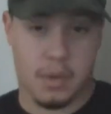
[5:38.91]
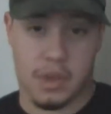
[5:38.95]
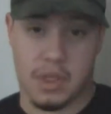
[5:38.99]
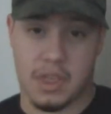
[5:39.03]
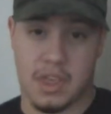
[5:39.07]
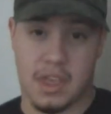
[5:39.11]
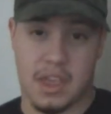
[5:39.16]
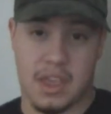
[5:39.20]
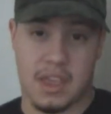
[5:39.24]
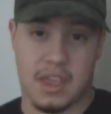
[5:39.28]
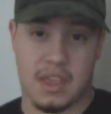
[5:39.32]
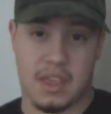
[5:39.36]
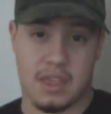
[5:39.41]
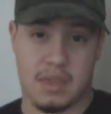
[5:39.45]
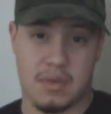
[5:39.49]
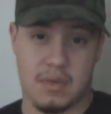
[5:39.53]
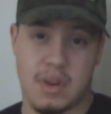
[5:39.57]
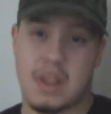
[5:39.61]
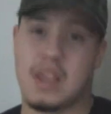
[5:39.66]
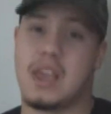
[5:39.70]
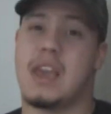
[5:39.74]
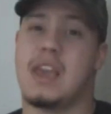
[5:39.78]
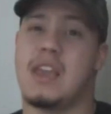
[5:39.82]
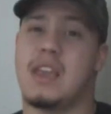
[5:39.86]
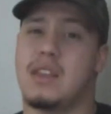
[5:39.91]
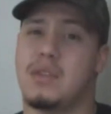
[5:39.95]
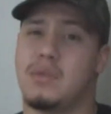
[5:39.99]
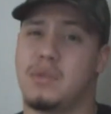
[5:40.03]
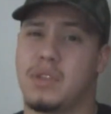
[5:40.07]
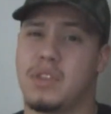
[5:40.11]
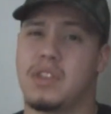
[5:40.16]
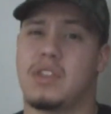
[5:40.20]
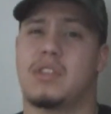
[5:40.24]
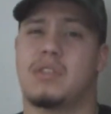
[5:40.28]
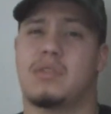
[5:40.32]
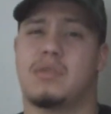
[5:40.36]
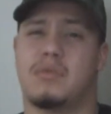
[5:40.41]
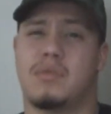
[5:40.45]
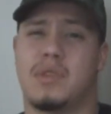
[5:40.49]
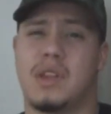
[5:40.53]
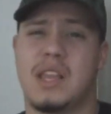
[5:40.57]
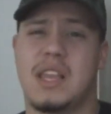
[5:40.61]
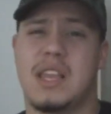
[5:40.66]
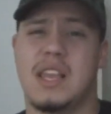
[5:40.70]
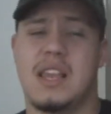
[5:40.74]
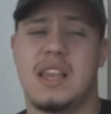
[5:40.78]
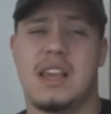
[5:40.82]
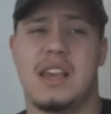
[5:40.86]
with a 3.8, with a
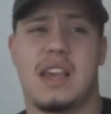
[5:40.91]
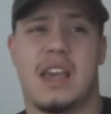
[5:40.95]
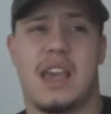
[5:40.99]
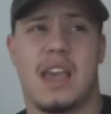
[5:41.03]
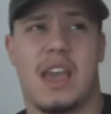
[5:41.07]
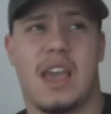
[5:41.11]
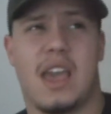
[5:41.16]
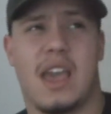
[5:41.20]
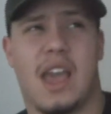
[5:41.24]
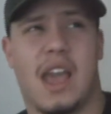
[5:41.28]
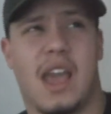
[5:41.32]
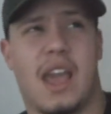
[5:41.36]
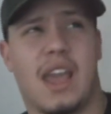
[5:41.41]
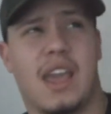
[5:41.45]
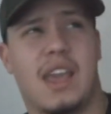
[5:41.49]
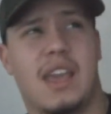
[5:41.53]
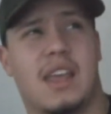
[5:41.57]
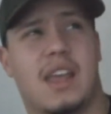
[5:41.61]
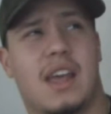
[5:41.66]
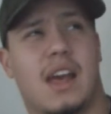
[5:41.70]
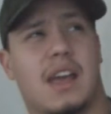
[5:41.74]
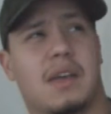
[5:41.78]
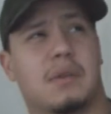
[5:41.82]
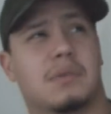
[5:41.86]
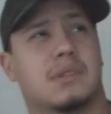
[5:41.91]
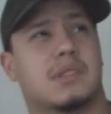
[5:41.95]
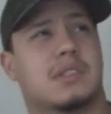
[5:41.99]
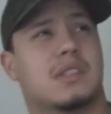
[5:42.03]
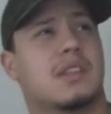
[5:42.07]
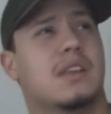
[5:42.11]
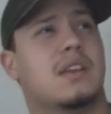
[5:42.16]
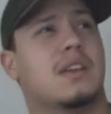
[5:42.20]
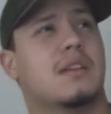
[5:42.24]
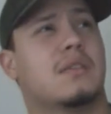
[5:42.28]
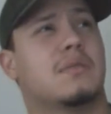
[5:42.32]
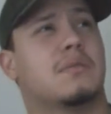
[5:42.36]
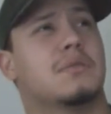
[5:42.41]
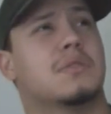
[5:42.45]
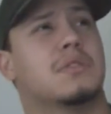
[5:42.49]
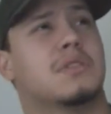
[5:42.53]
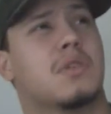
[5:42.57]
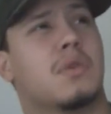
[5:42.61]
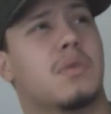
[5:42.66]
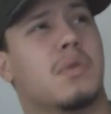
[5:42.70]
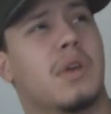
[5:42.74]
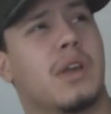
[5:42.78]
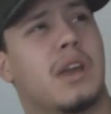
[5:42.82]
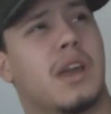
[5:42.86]
3.8, I think I
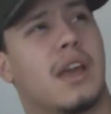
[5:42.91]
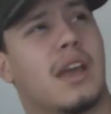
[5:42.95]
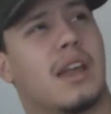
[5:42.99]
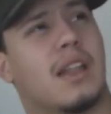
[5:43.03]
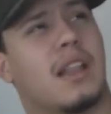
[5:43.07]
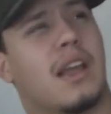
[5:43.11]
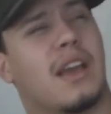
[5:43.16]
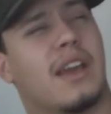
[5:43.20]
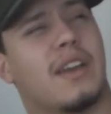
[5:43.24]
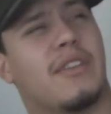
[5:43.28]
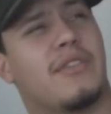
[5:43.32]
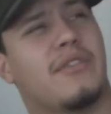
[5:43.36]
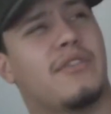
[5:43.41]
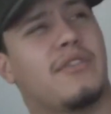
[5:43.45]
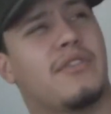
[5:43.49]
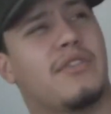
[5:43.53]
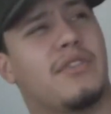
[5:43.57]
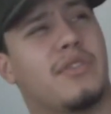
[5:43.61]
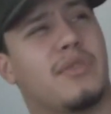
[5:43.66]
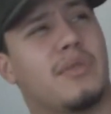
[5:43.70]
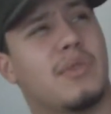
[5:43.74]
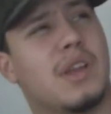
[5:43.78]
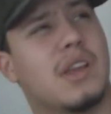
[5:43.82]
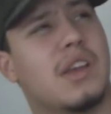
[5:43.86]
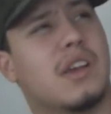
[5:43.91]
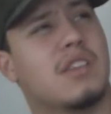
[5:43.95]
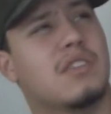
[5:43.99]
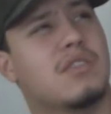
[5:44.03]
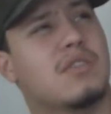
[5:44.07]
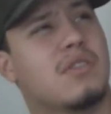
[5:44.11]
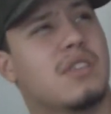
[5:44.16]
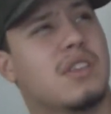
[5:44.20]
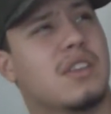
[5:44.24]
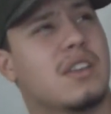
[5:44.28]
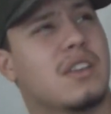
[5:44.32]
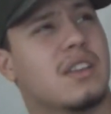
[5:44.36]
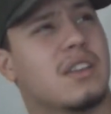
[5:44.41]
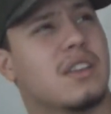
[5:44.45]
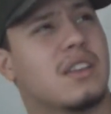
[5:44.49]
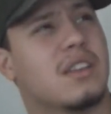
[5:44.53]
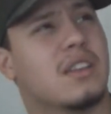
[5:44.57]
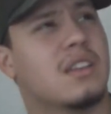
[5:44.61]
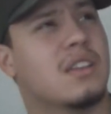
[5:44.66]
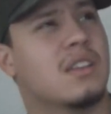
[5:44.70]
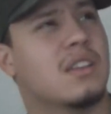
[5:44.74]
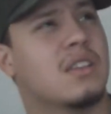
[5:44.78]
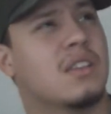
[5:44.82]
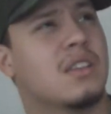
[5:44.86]
was going at like
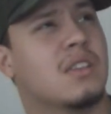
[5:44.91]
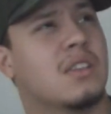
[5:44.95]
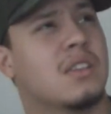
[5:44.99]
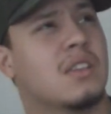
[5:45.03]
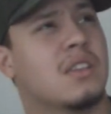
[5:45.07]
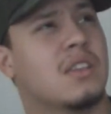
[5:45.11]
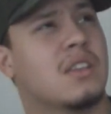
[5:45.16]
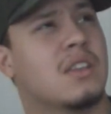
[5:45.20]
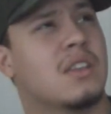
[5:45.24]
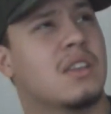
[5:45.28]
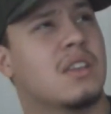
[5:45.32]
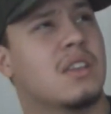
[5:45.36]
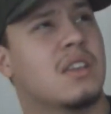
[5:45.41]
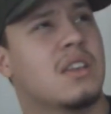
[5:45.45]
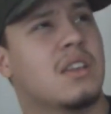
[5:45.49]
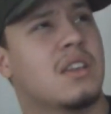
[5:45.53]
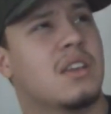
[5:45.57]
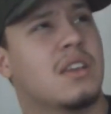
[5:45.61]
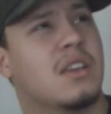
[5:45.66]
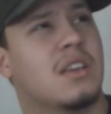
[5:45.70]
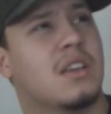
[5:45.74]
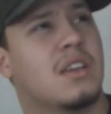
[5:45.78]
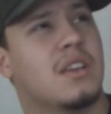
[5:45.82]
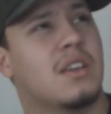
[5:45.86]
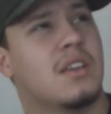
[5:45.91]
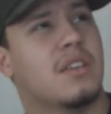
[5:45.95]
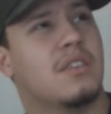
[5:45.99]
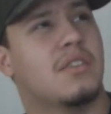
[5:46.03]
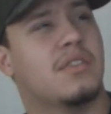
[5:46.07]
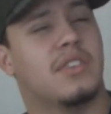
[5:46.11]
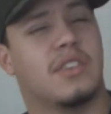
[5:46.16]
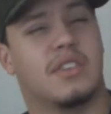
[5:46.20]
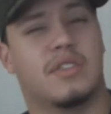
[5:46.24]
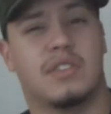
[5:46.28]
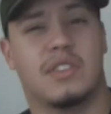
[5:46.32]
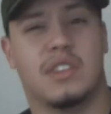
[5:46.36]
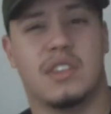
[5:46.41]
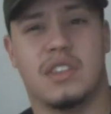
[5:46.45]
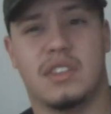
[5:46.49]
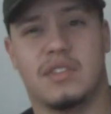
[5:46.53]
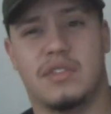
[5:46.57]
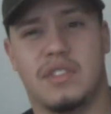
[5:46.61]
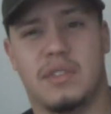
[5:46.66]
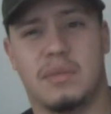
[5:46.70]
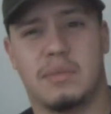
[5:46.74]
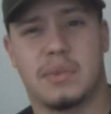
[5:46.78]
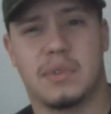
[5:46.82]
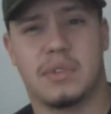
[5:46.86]

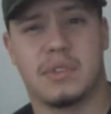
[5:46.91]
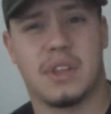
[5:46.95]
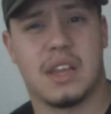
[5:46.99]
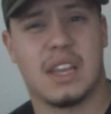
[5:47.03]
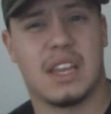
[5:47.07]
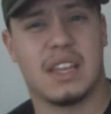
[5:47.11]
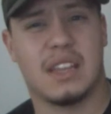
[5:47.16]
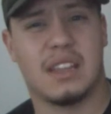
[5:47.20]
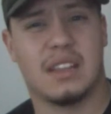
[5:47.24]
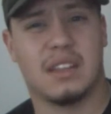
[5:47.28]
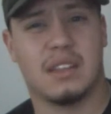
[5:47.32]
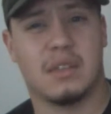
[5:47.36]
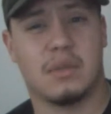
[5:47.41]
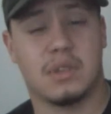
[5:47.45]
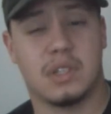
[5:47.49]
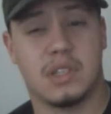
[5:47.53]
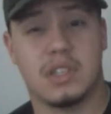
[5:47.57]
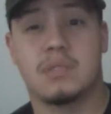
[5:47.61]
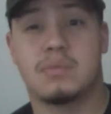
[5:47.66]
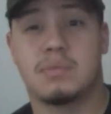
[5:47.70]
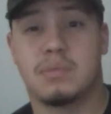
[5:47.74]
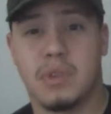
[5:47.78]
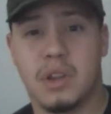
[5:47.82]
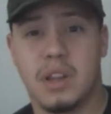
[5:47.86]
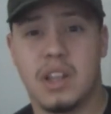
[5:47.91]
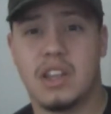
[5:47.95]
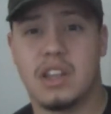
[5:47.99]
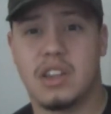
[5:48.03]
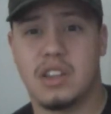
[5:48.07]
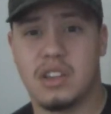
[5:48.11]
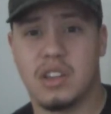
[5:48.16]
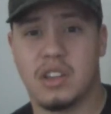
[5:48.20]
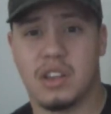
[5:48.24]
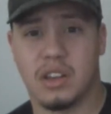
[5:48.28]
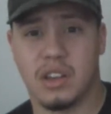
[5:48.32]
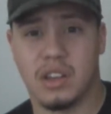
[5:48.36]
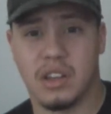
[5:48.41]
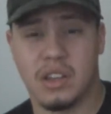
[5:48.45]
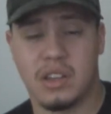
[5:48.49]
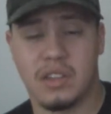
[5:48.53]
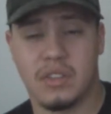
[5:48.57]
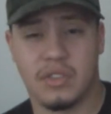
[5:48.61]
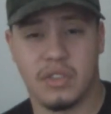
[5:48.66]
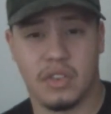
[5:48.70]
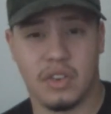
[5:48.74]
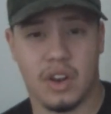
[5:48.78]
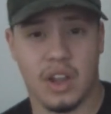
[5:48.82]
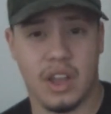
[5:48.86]
350 feet per second, which is pretty good
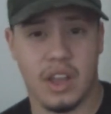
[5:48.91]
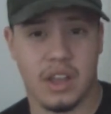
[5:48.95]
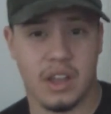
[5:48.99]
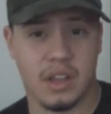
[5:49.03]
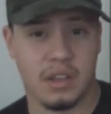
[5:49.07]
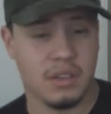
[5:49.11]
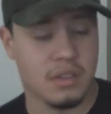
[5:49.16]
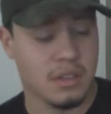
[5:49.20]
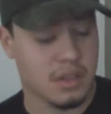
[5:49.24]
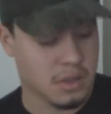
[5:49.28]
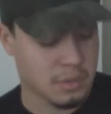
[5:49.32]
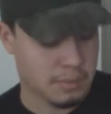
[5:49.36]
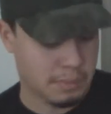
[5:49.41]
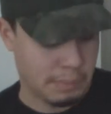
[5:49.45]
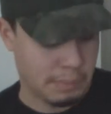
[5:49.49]
for a